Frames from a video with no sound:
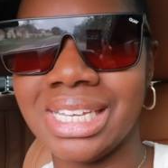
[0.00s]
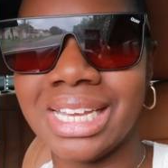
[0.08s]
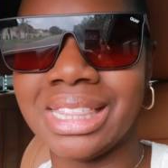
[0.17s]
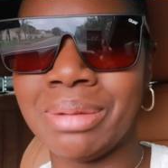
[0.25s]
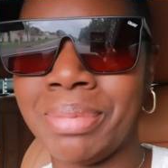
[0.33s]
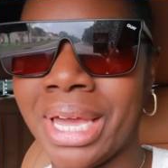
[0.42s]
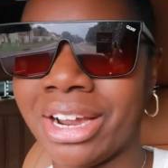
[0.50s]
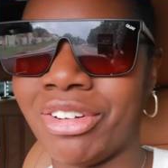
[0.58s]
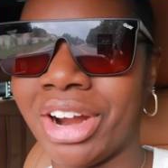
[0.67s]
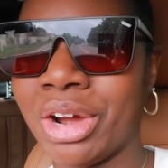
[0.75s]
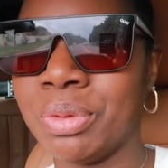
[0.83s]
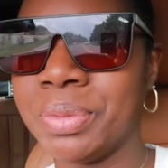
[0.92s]
see in the
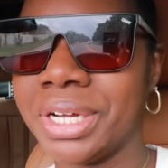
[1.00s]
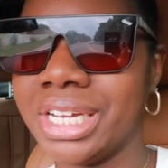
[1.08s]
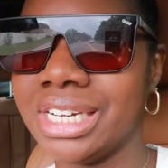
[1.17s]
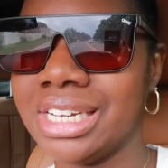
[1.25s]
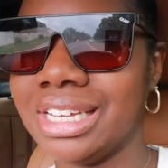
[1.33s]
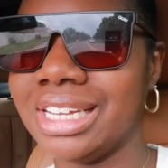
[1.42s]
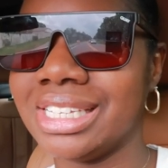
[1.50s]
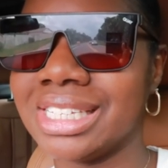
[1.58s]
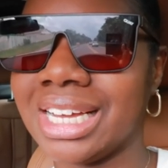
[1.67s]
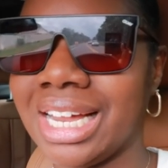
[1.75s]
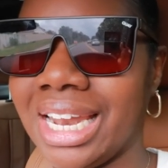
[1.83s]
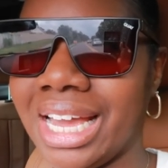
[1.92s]
background, but it's
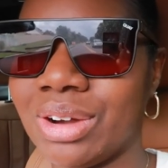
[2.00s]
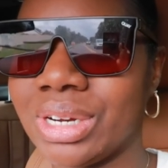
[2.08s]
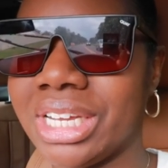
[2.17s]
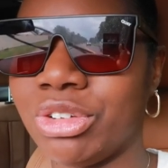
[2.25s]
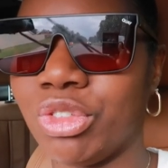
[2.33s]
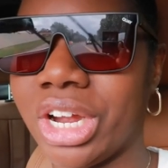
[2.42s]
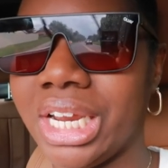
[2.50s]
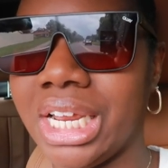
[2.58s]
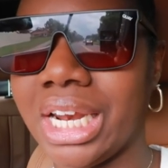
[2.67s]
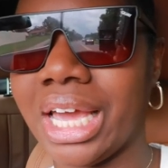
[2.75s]
cloudy and rainy